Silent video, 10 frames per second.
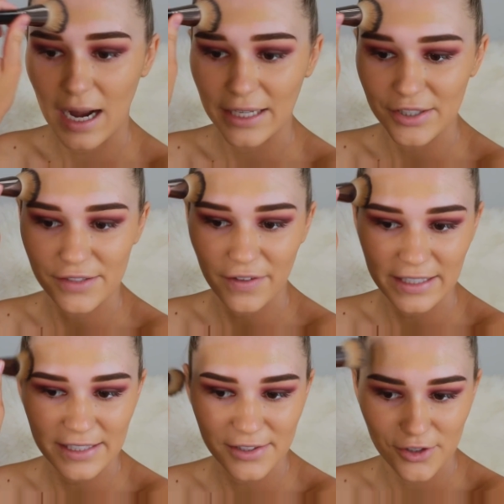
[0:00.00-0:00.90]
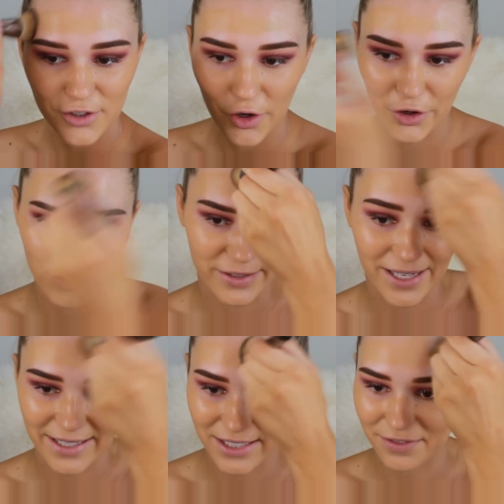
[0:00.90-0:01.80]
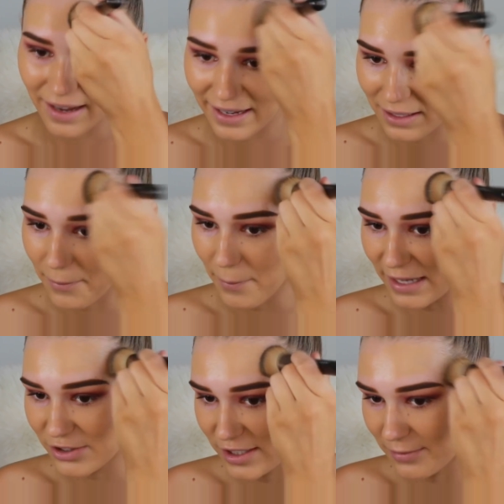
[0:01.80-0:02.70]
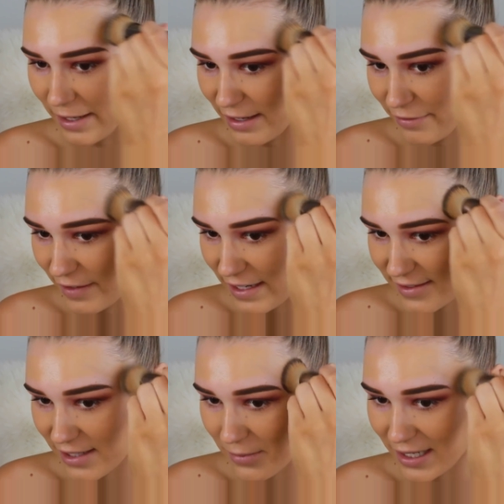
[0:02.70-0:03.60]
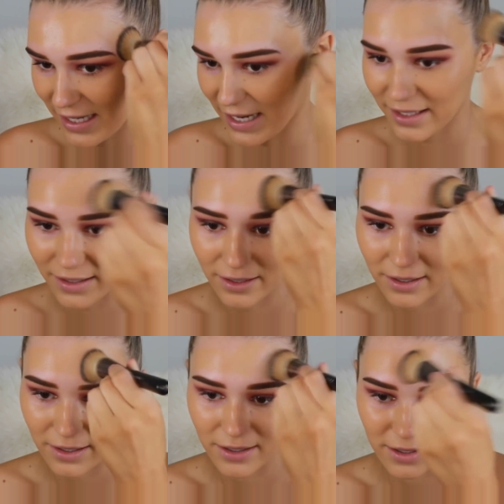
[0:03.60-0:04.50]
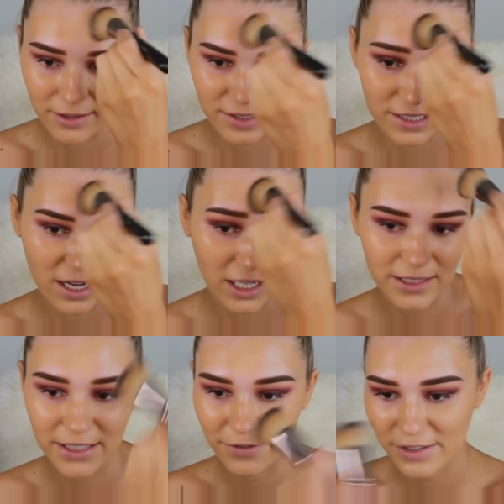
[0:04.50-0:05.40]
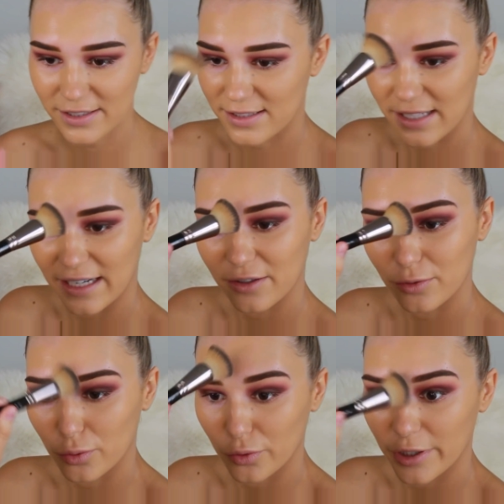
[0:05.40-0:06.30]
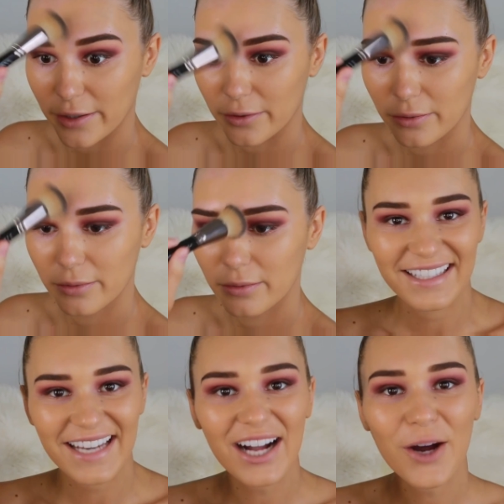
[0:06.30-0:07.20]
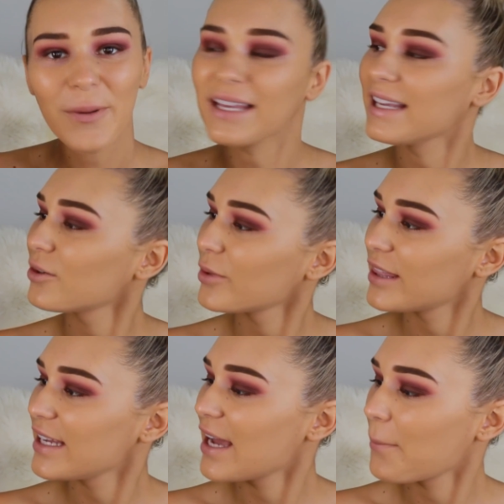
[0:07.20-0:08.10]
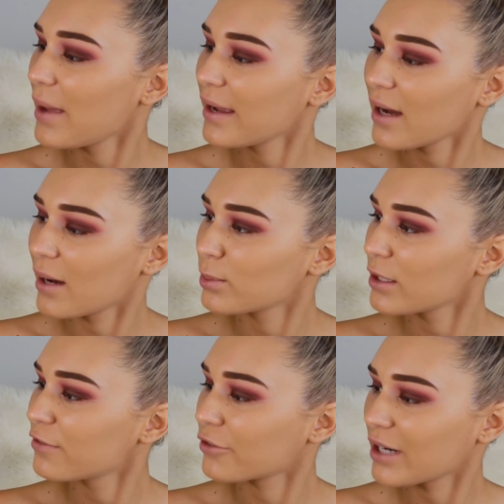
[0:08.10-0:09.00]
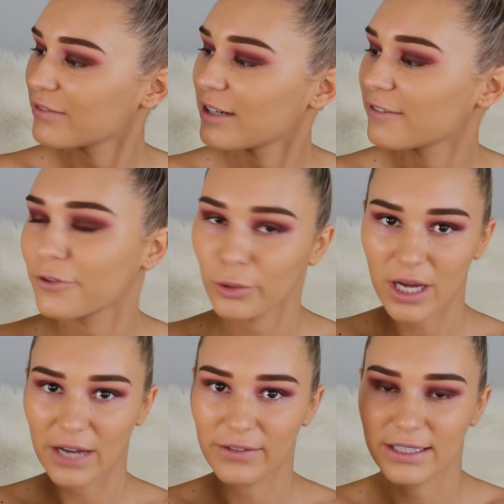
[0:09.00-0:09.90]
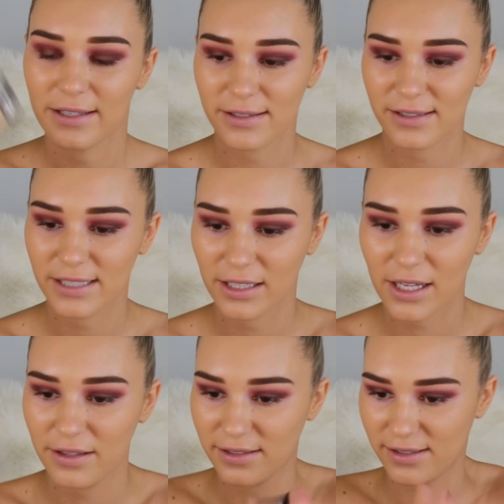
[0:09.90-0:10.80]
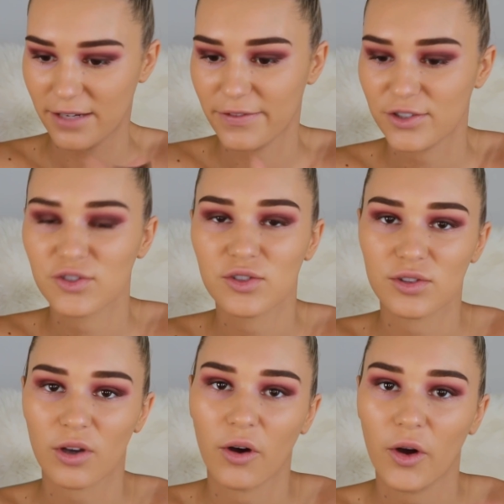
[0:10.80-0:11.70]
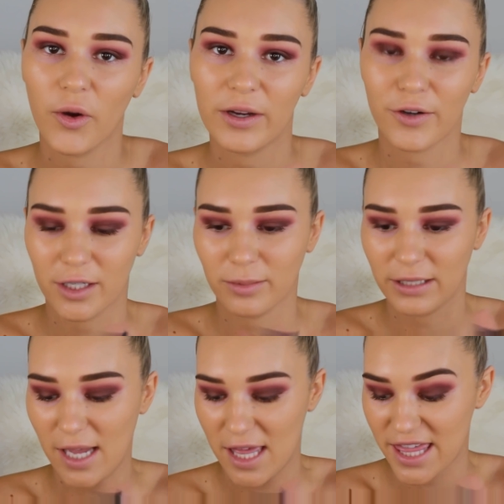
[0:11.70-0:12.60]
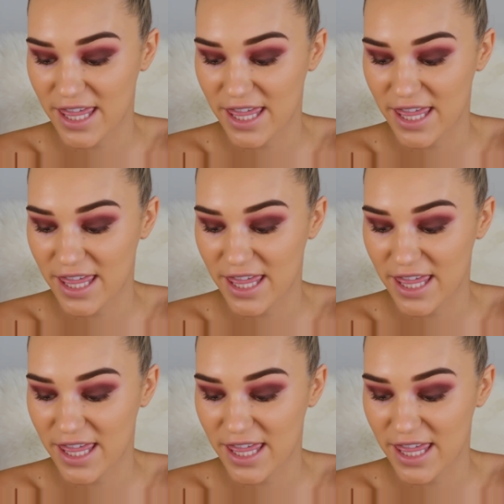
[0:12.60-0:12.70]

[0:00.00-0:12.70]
I just find it so satisfying matching my face and my neck because the color difference is like real. Now going in with the Makeup Forever Full Cover Concealer. This stuff is so incredibly